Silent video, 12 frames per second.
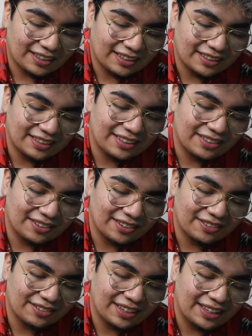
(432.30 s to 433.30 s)
the year
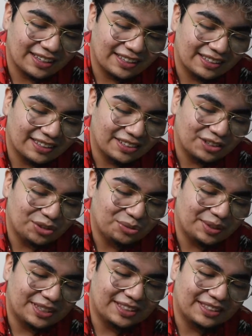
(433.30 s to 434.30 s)
of like new
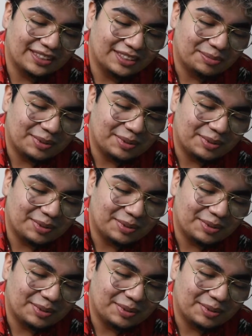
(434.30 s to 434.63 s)
beginnings,